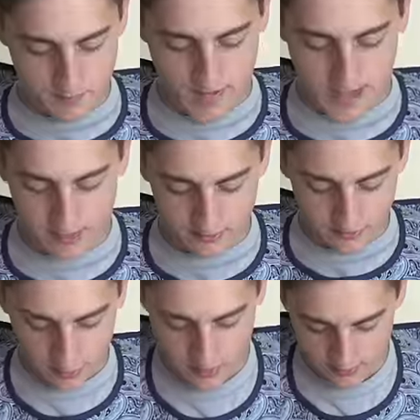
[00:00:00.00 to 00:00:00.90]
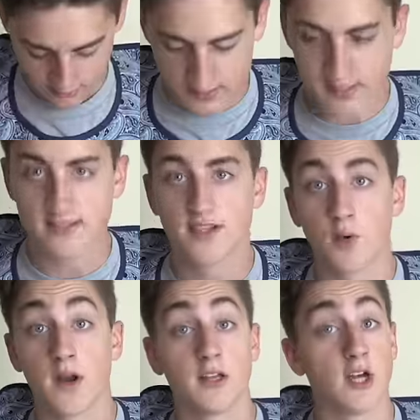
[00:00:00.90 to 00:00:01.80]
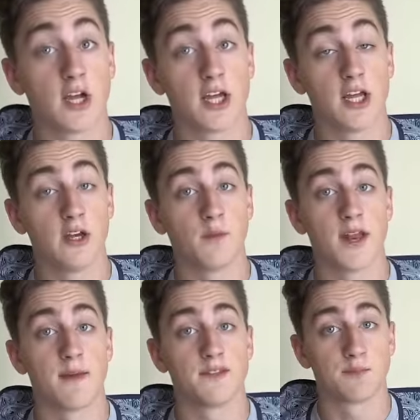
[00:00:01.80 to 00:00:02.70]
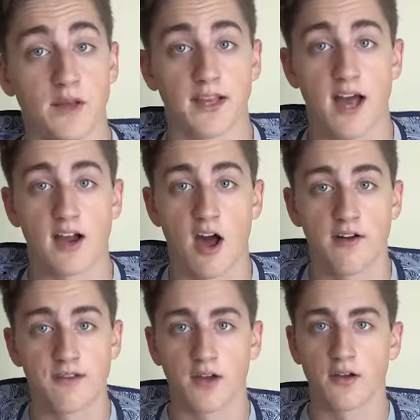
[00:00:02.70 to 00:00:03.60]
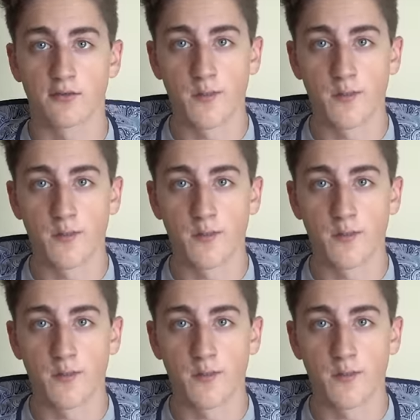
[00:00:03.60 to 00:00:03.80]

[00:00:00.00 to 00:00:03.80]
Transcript: patterned one because I still want to look good when I'm spilling hot coffee all over